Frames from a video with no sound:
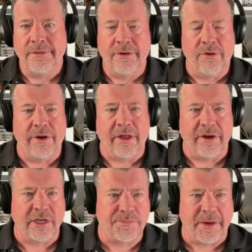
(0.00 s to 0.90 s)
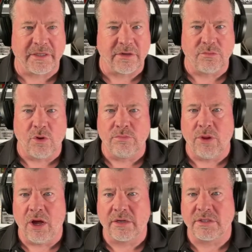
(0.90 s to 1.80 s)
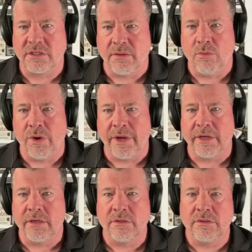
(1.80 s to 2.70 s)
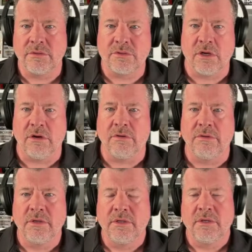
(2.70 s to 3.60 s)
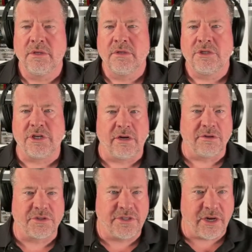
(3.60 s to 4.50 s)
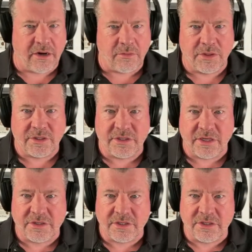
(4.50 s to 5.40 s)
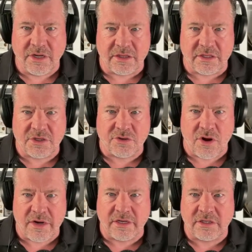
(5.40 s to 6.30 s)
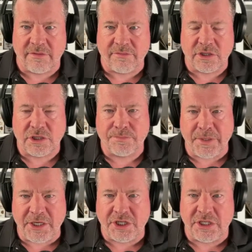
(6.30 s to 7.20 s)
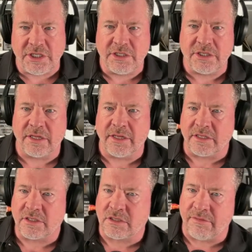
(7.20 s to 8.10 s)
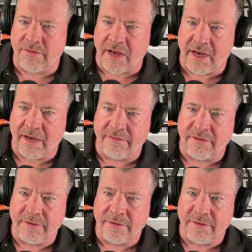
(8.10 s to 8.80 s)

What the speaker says: or an unexpected roadblock in some way. So, Charles Darwin says it's not the strongest of the species that survive,